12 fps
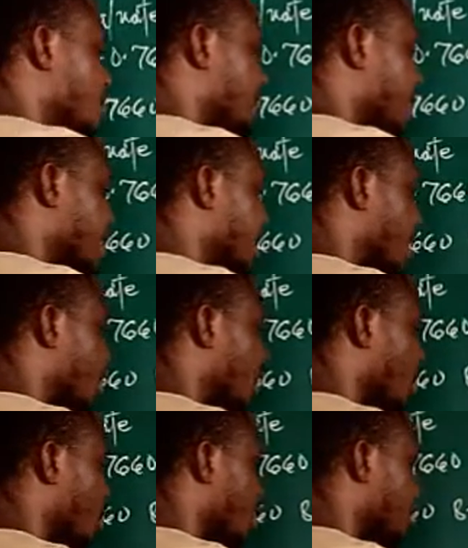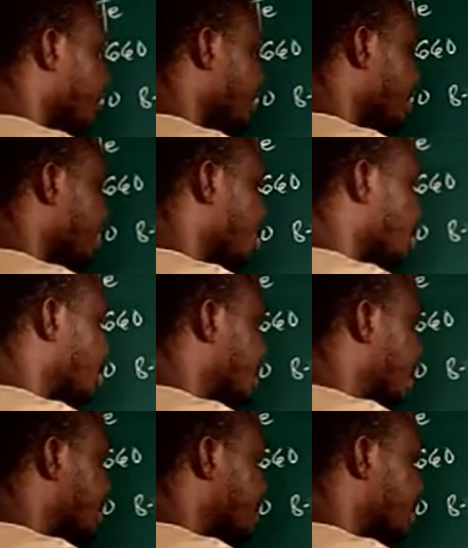part that we call the first
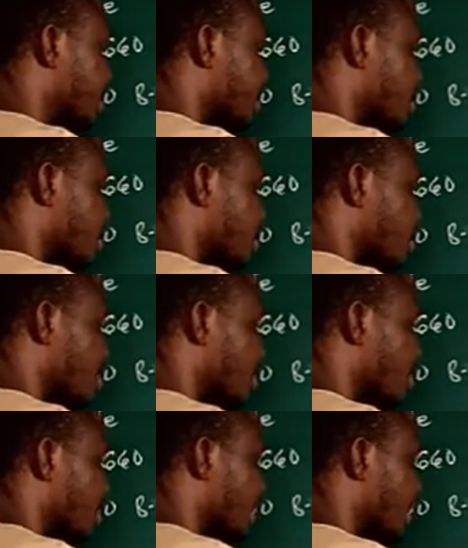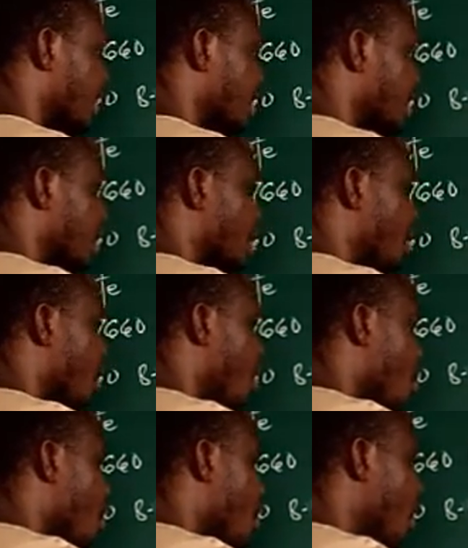quadrant, okay,
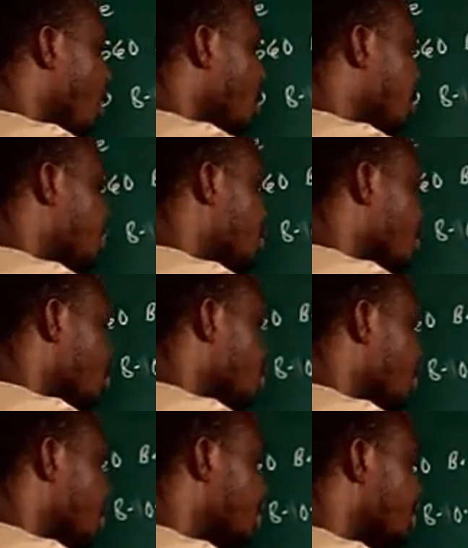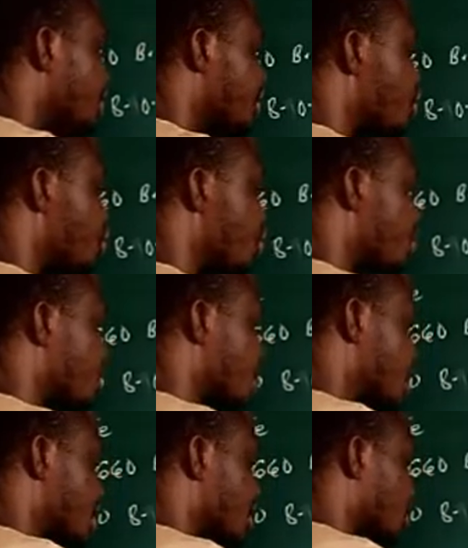all the trigonometric ratios in
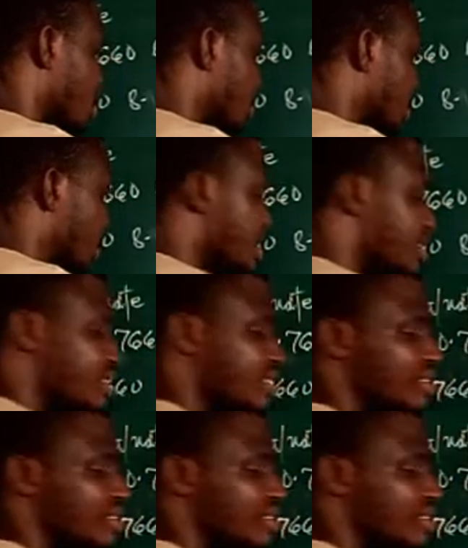this quadrant